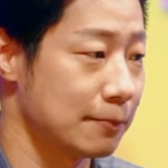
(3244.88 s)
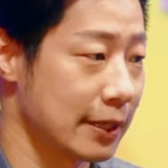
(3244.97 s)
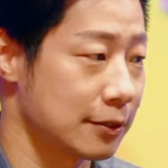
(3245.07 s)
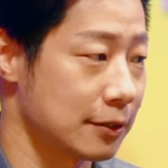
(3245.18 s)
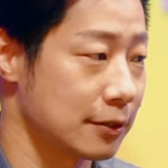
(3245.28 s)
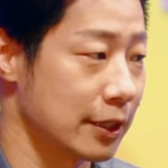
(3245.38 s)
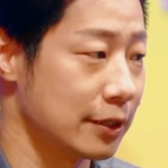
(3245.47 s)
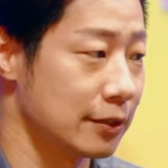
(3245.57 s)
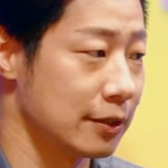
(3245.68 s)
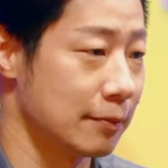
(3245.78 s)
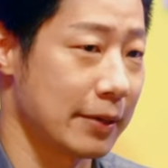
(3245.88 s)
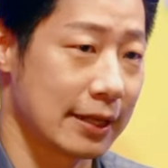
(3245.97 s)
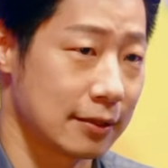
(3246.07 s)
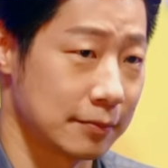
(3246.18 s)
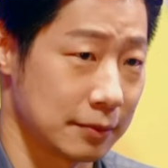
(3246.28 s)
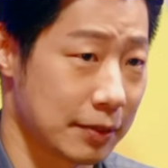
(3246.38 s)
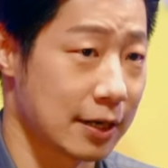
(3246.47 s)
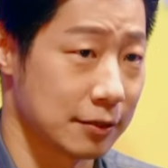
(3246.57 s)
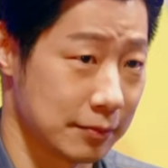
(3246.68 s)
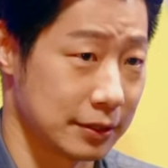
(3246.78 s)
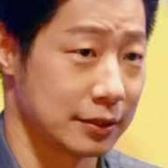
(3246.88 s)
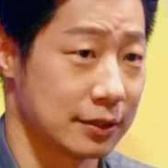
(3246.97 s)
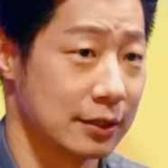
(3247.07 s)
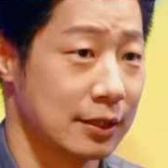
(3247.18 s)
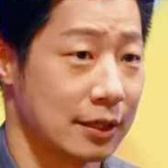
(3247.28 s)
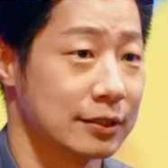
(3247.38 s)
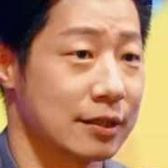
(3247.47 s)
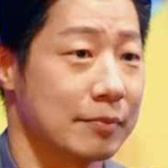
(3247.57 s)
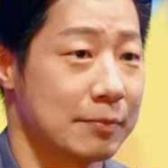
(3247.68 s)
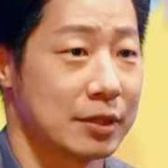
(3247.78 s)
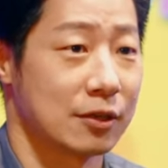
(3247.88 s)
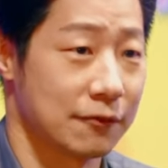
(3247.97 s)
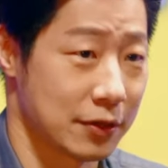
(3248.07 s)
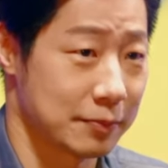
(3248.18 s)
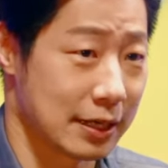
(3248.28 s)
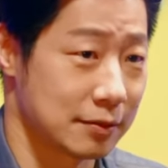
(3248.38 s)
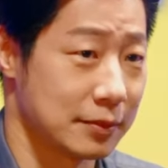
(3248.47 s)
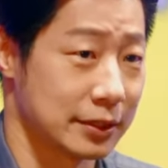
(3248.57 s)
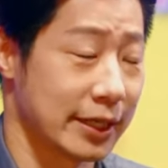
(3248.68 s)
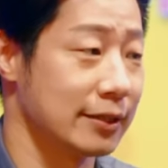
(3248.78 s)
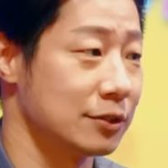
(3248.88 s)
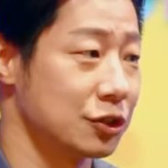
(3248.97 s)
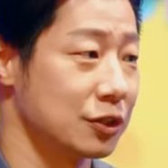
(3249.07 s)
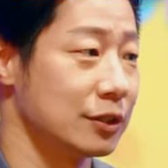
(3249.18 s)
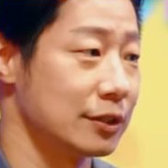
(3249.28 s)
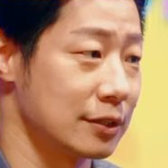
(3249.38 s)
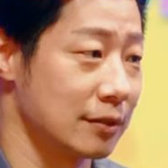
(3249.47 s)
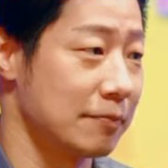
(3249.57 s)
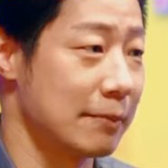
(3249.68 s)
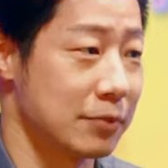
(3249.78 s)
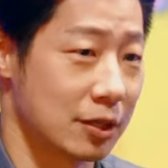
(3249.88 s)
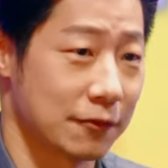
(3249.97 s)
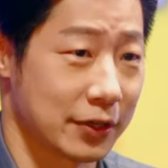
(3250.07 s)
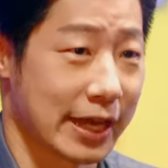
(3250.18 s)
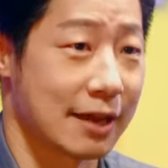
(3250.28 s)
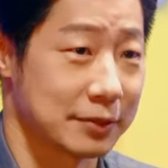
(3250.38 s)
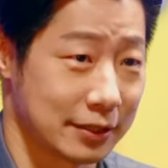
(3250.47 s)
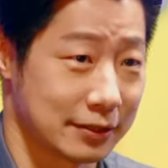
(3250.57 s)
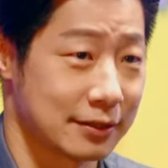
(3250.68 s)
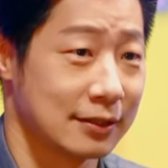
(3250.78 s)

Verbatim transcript: met her in the parliament, parliament, as a member of the parliament, and she is a member of the cabinet.